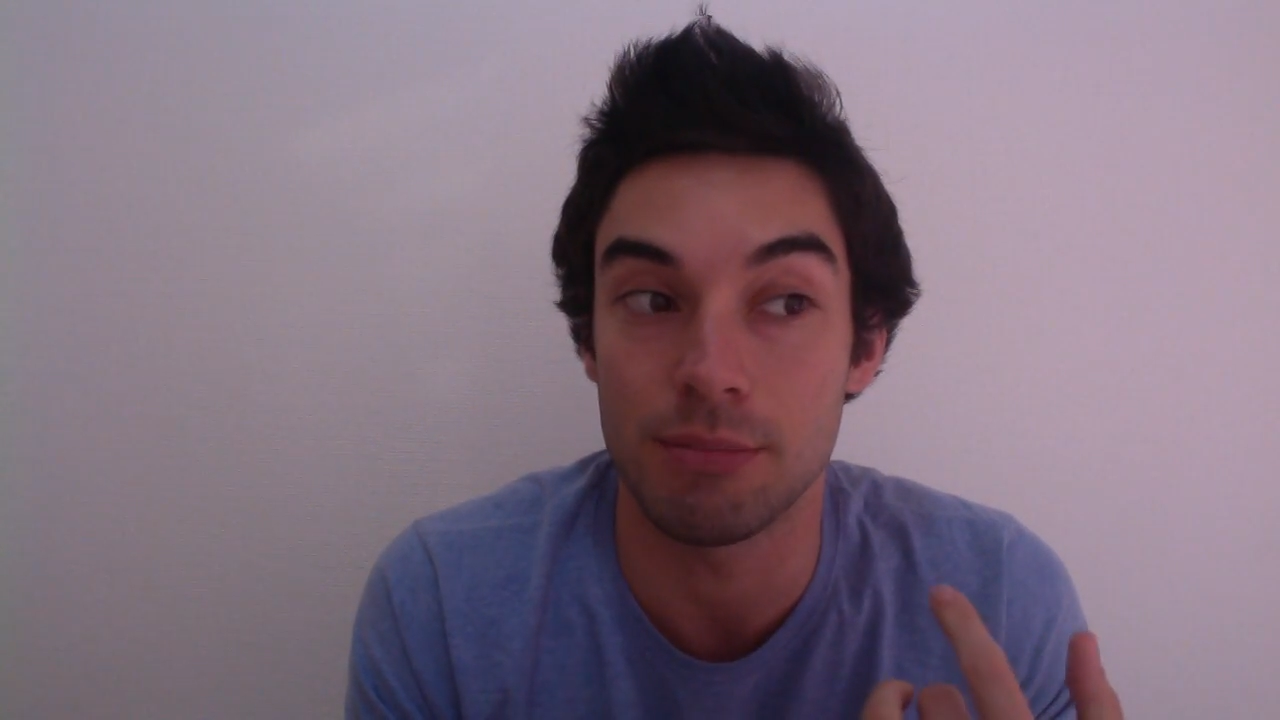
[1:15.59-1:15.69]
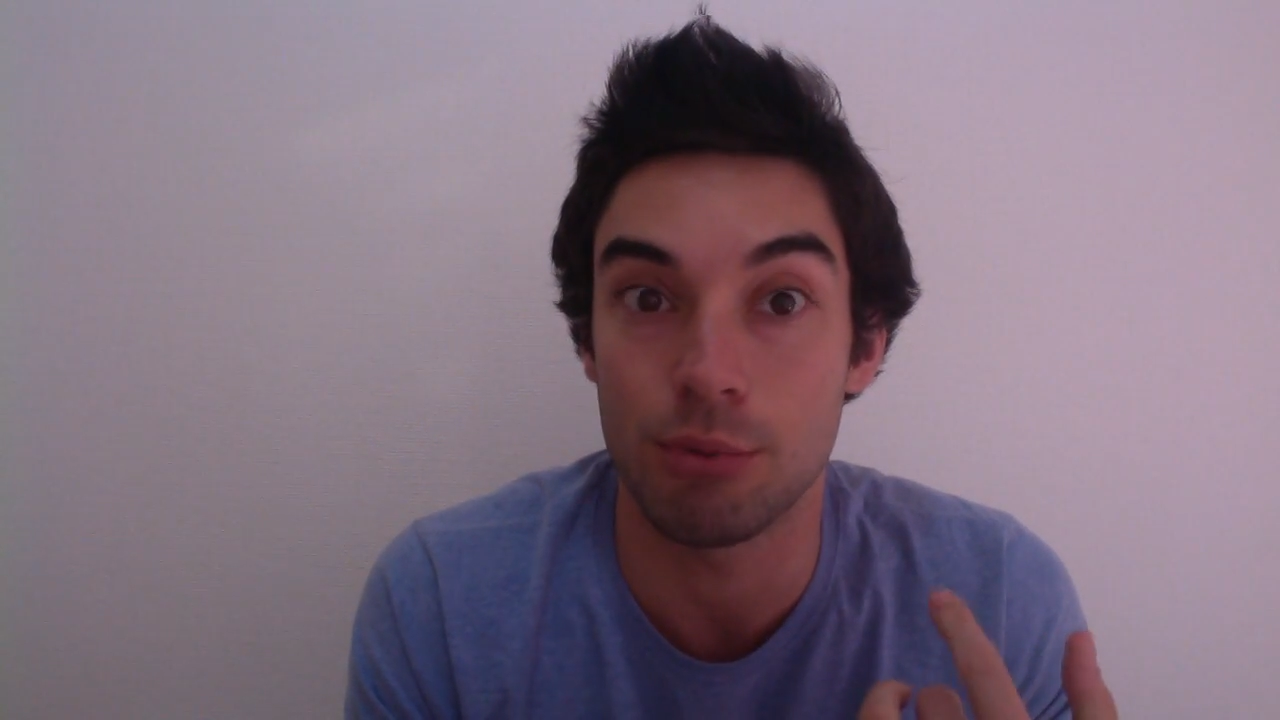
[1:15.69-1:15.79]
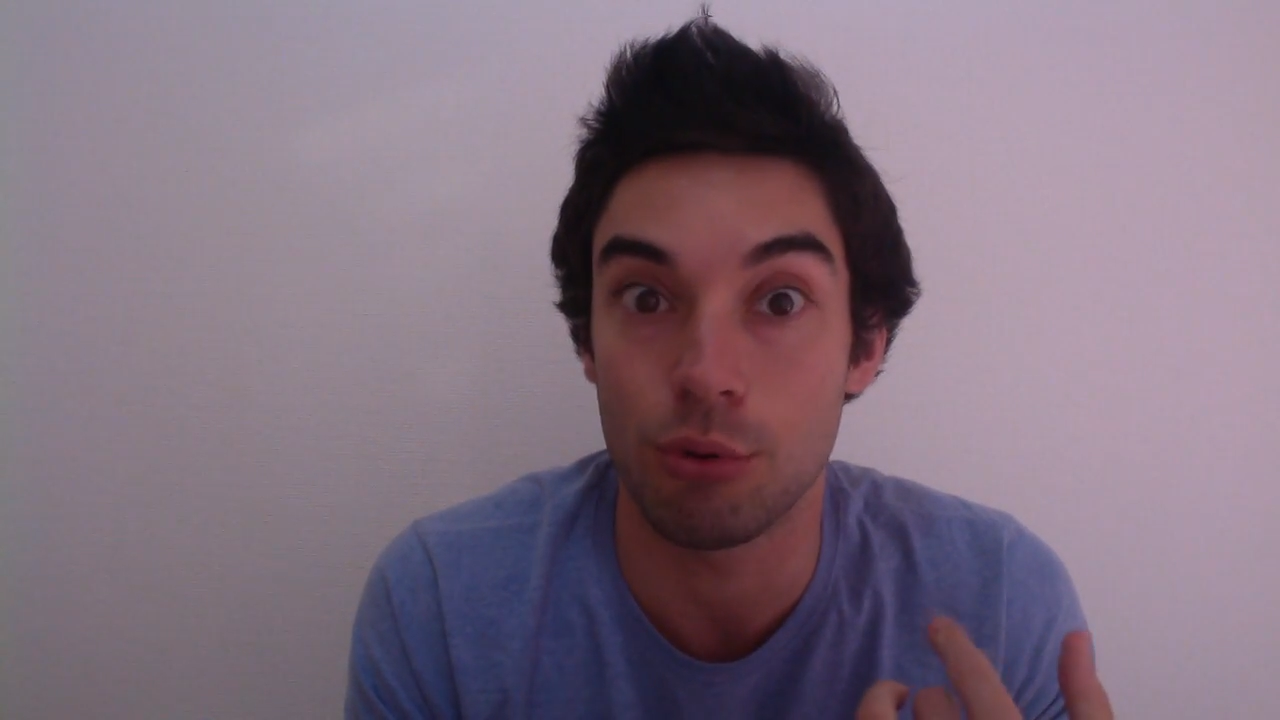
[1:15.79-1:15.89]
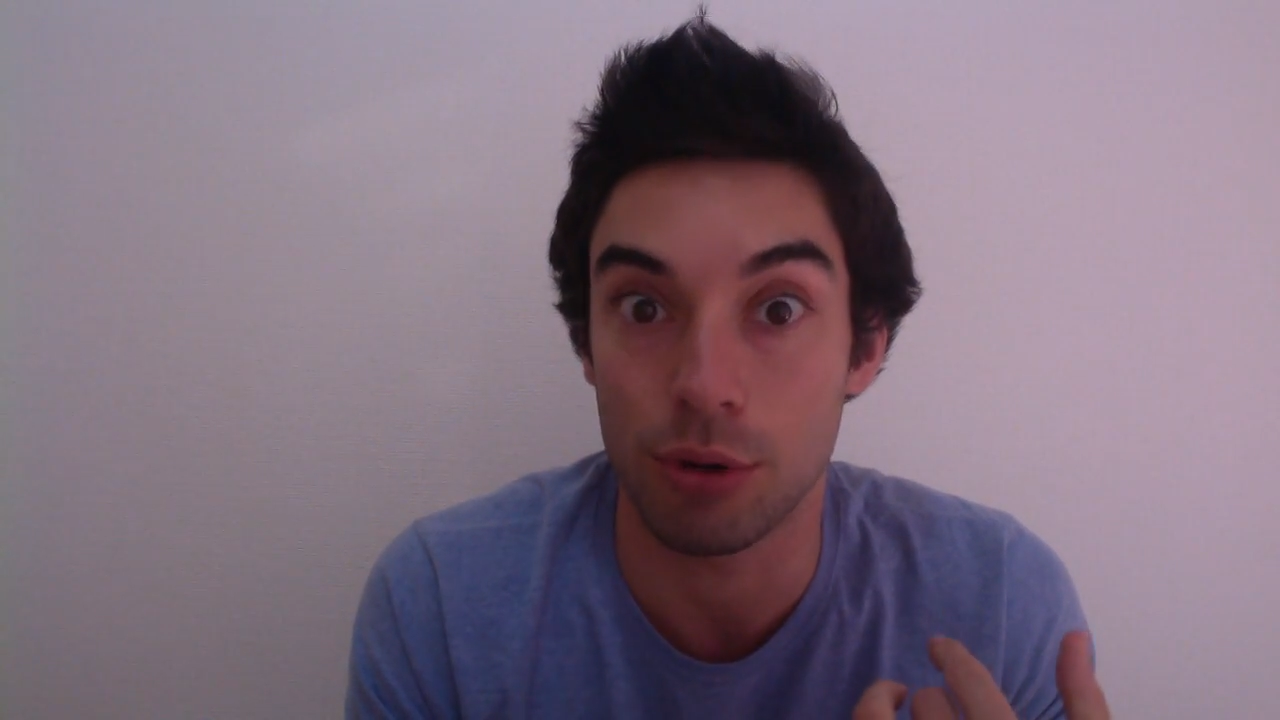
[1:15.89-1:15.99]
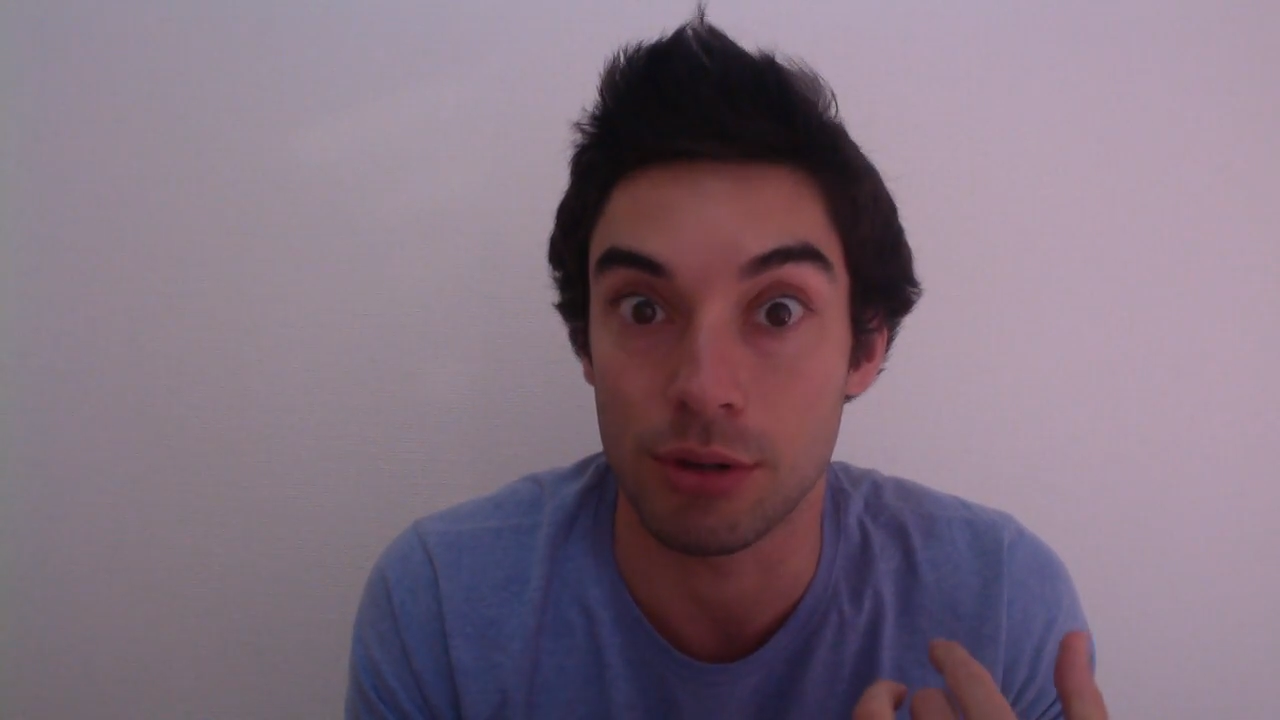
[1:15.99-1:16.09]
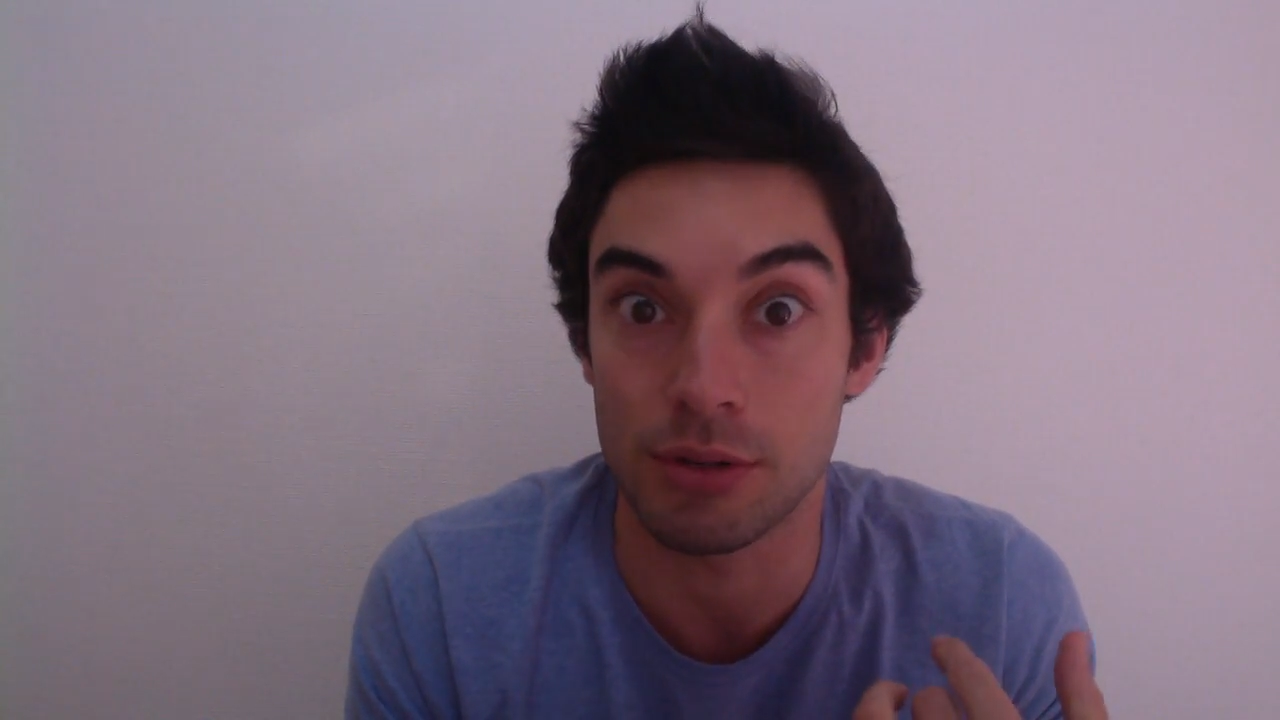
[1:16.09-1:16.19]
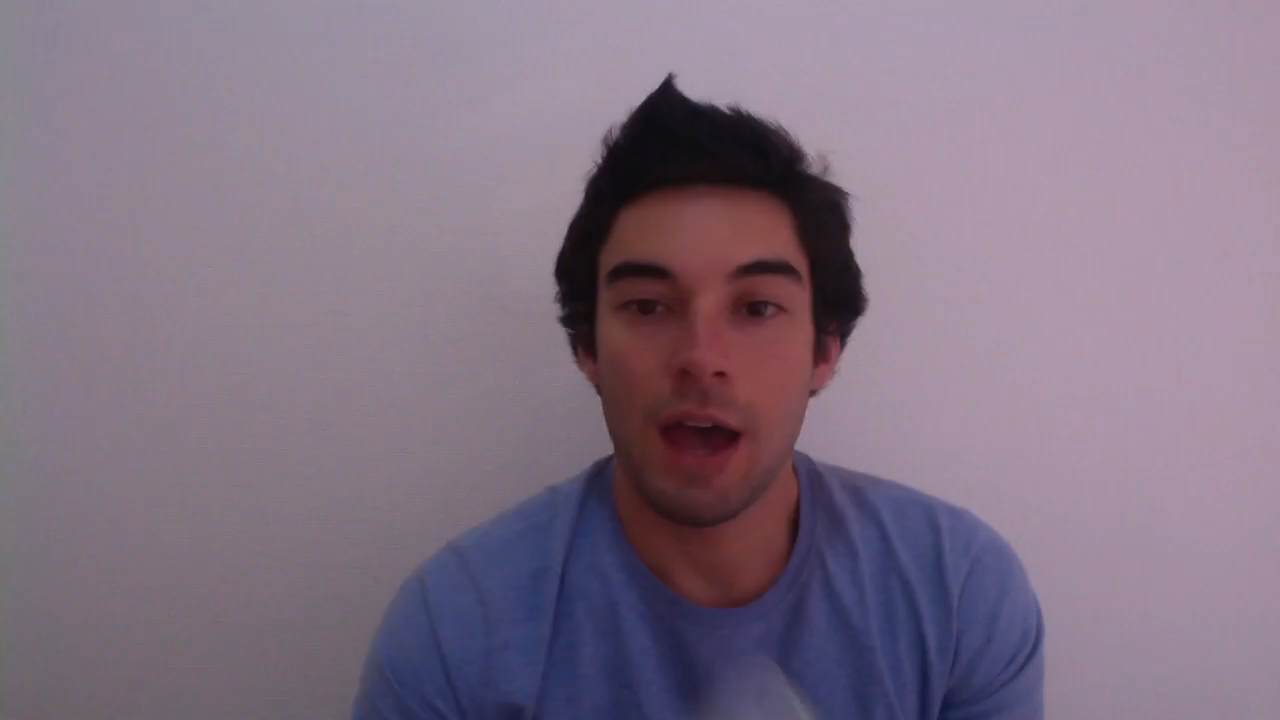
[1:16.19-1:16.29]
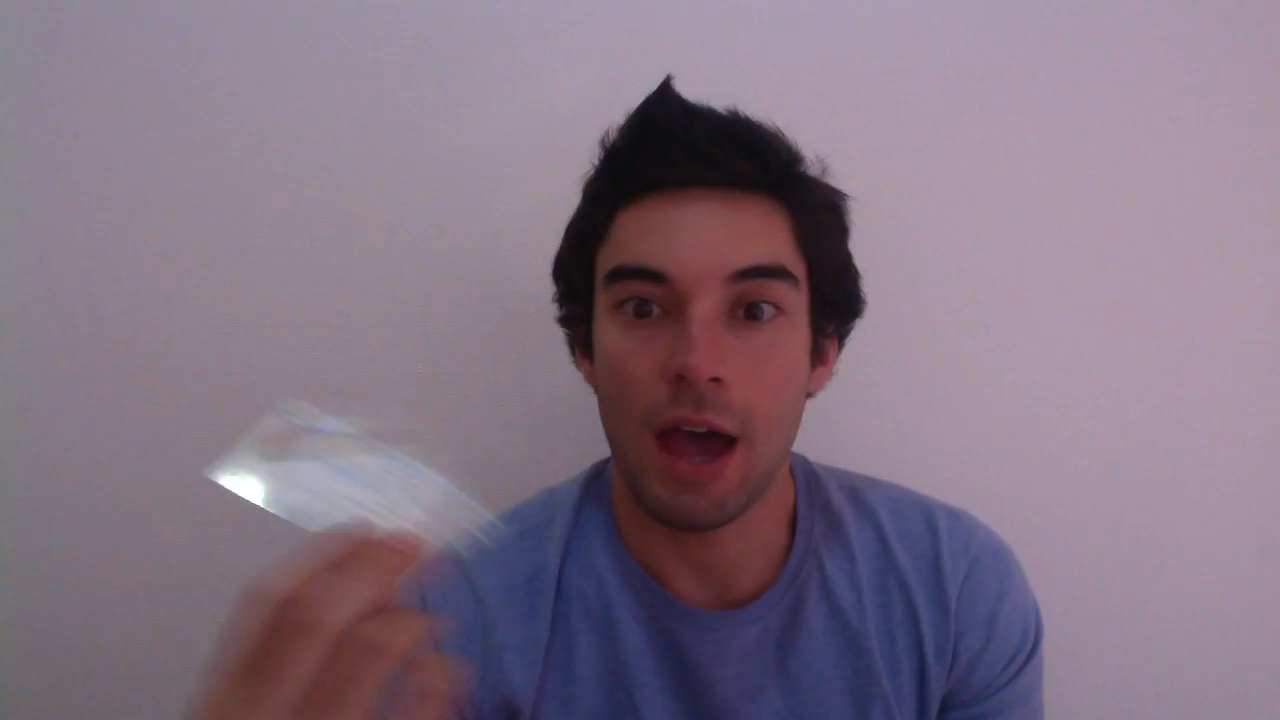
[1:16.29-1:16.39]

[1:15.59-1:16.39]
important.